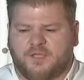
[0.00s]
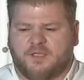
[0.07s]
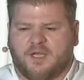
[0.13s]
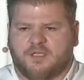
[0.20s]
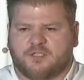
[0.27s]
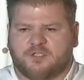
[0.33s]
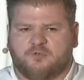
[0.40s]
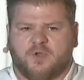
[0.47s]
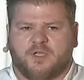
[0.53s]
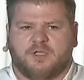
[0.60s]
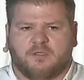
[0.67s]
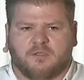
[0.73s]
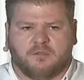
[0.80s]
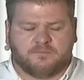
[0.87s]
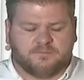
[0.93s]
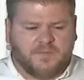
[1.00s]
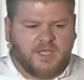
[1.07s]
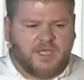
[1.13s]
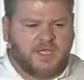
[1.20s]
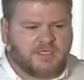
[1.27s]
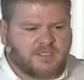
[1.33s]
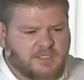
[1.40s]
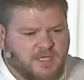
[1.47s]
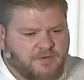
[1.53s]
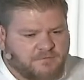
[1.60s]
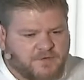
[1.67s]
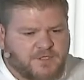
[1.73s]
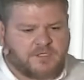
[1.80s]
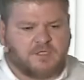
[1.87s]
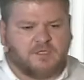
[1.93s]
that is critical is that
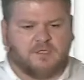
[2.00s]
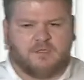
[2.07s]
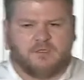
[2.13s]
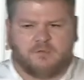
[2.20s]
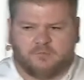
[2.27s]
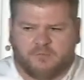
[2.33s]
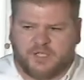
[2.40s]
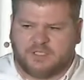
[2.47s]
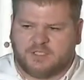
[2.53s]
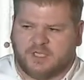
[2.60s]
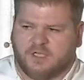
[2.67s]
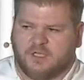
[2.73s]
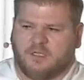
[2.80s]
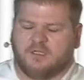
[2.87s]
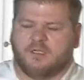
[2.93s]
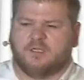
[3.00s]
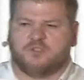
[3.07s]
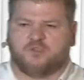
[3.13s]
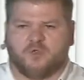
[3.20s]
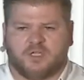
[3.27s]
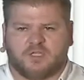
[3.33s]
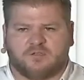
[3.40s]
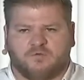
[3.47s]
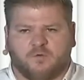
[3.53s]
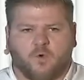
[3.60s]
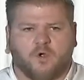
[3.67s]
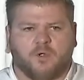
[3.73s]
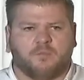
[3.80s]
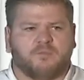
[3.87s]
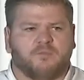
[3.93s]
physical retail
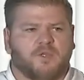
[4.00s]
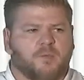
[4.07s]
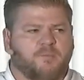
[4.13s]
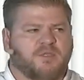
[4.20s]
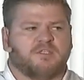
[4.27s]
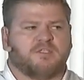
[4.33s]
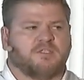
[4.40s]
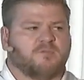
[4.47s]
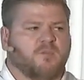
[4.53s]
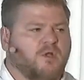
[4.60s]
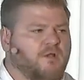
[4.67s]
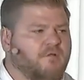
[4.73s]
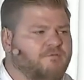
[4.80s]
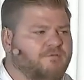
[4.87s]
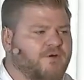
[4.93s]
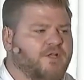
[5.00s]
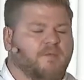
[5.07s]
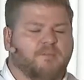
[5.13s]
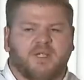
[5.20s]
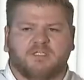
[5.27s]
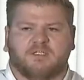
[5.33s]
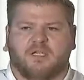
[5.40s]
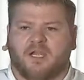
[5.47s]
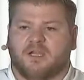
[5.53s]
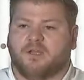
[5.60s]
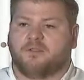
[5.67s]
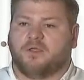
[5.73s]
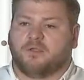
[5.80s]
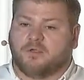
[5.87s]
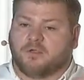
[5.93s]
transform their business model fundamentally. And I
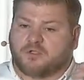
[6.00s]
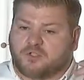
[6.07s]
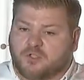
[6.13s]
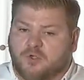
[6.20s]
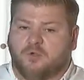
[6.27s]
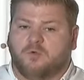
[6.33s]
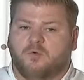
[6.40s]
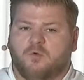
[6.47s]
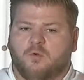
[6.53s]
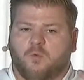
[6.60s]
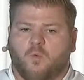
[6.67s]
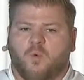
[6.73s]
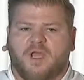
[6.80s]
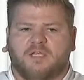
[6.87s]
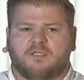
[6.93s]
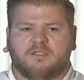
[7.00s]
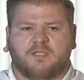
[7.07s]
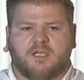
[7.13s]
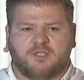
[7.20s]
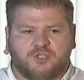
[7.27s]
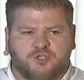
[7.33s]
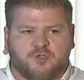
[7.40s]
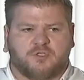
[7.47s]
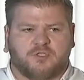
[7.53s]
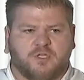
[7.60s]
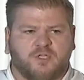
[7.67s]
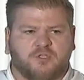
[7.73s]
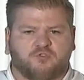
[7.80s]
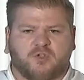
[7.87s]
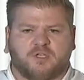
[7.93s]
think there are two ways they should
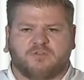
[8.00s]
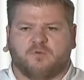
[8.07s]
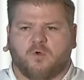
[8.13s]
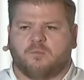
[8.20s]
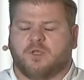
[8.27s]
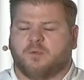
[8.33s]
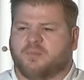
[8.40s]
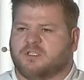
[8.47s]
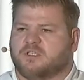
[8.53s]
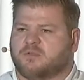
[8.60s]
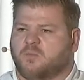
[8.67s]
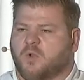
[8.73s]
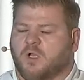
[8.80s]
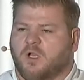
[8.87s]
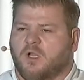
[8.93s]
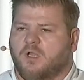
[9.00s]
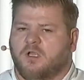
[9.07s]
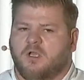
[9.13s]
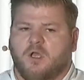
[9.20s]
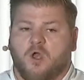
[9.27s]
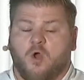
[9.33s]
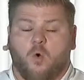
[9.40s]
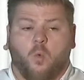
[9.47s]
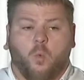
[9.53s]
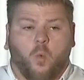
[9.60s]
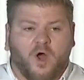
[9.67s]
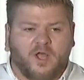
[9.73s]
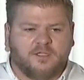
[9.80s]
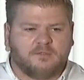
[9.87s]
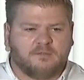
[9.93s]
transform their business model.
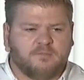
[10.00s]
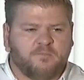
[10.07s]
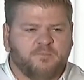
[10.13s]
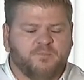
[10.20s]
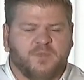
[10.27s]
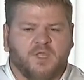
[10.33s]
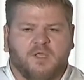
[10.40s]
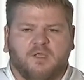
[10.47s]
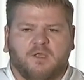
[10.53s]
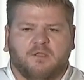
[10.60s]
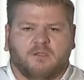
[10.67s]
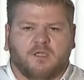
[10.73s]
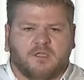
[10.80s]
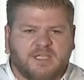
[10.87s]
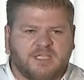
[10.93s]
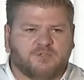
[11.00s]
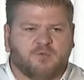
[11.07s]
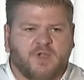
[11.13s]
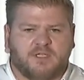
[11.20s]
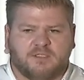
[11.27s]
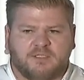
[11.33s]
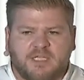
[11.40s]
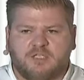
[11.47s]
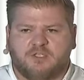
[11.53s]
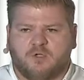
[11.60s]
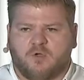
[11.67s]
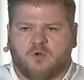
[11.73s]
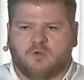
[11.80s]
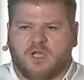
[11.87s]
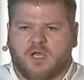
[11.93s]
One, the lease rates need to
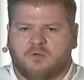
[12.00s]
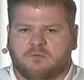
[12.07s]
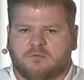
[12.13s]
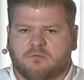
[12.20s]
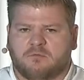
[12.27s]
go down